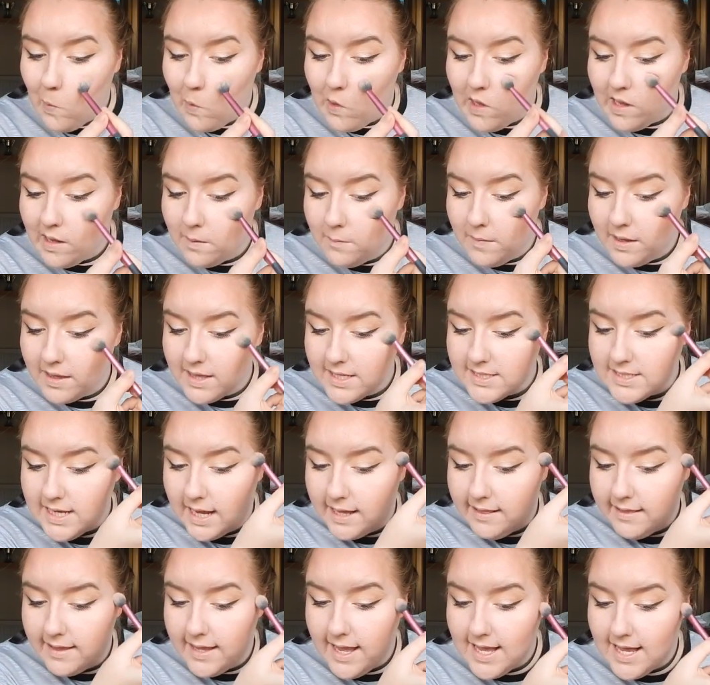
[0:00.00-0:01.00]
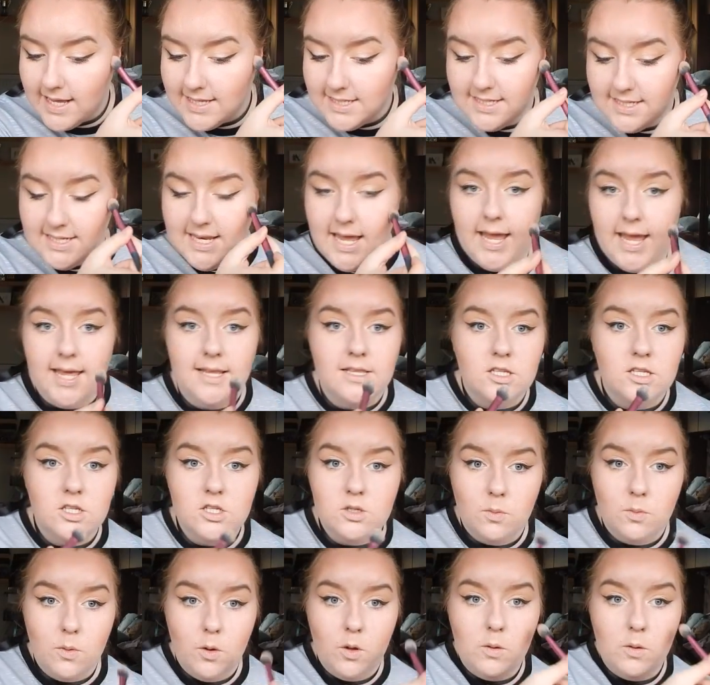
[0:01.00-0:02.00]
You can make this highlight as intense as
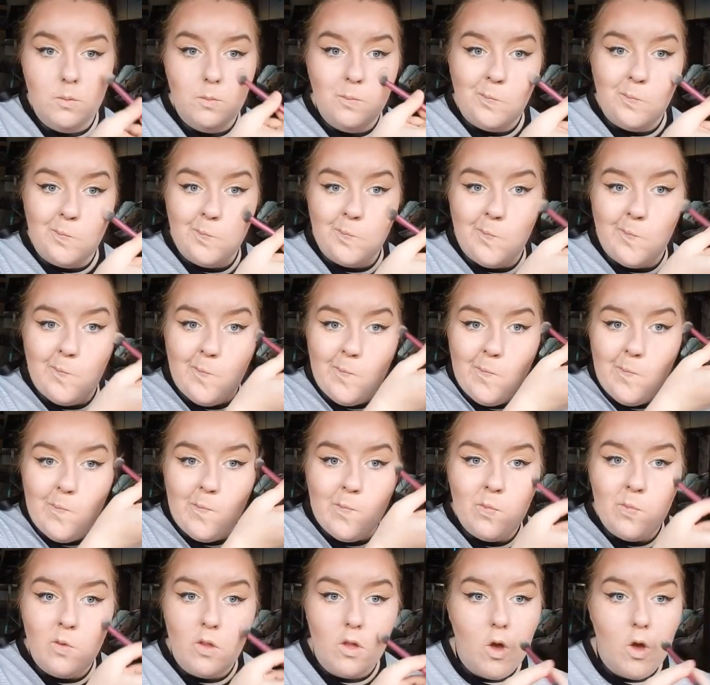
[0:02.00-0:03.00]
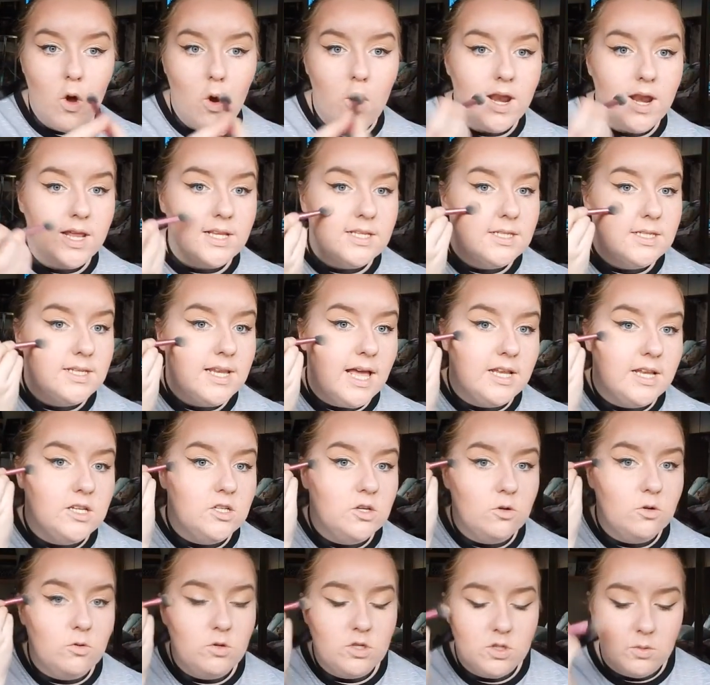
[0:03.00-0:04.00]
you want or as
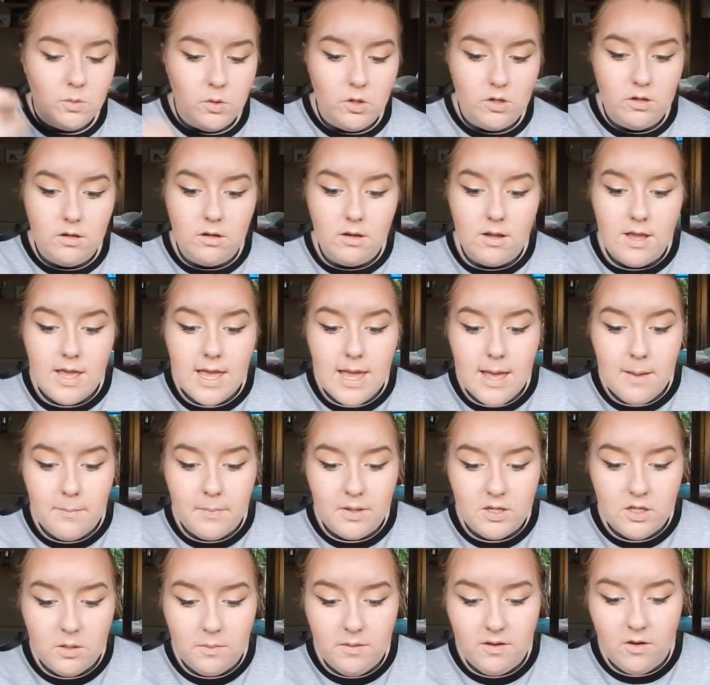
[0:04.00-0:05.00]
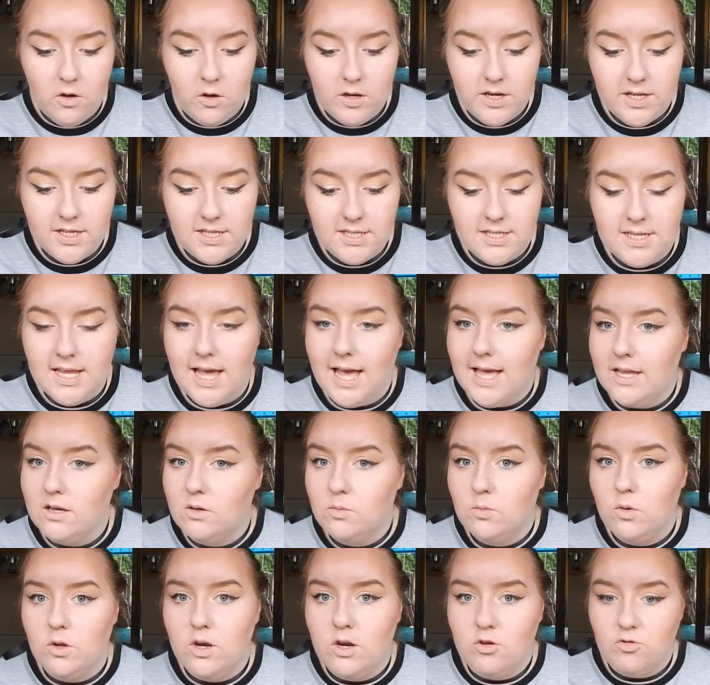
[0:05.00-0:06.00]
natural as you want, but to be honest, I don't
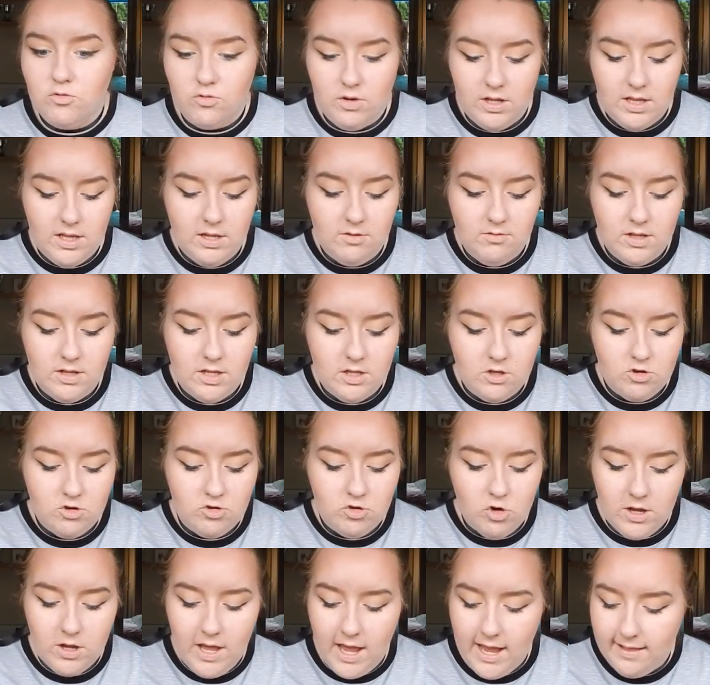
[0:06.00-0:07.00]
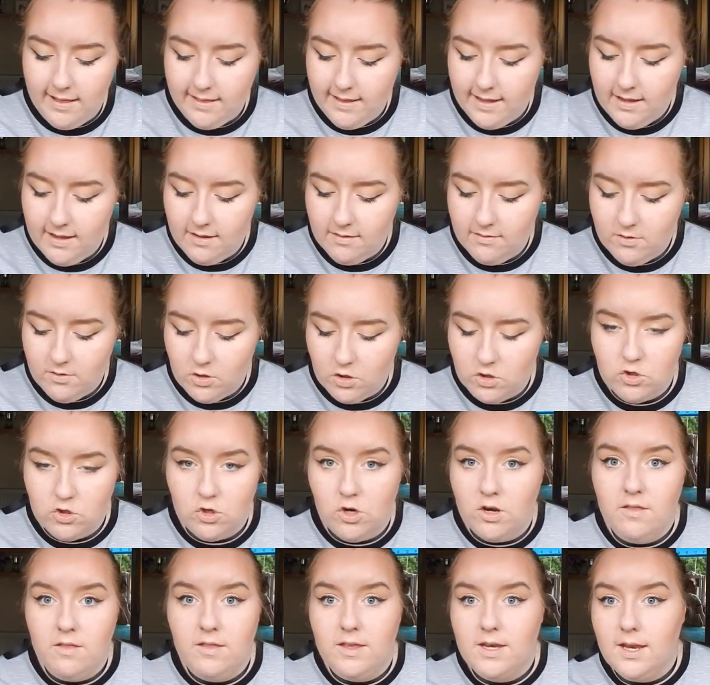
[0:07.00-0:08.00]
want a really strong highlight for
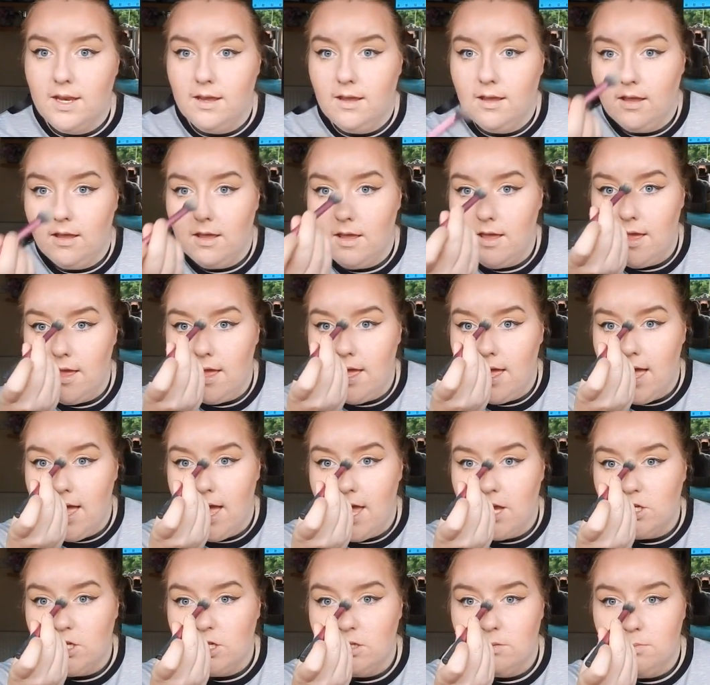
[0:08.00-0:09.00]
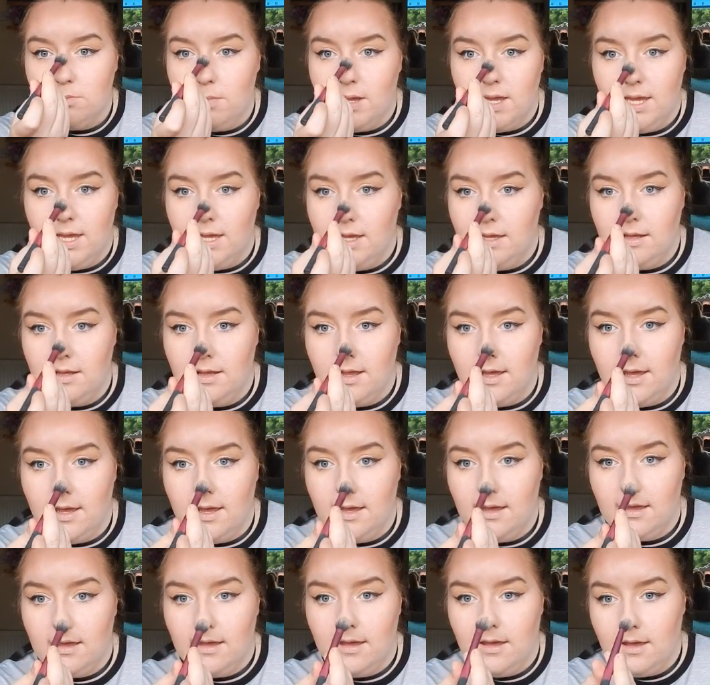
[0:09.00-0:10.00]
during the day. It's just me,
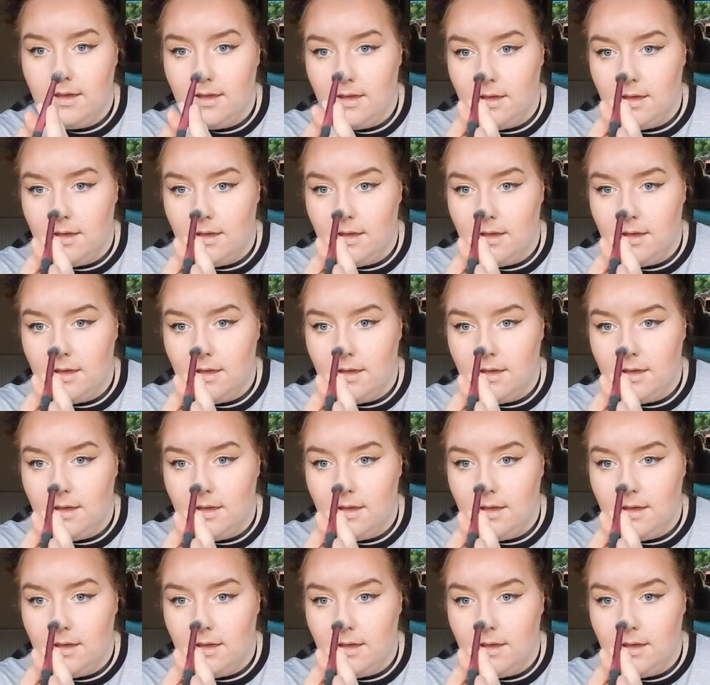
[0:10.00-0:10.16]
like,